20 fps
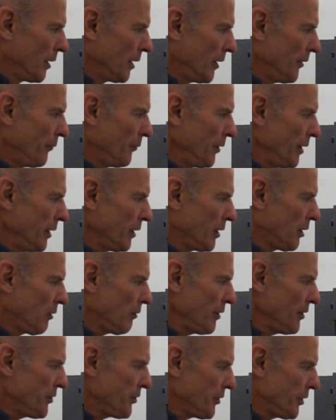And if we
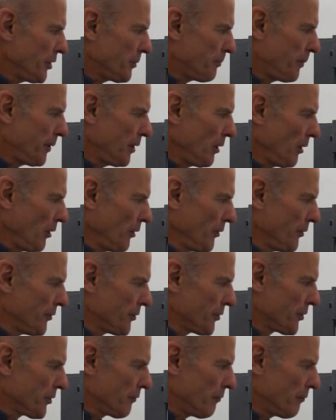increase this beyond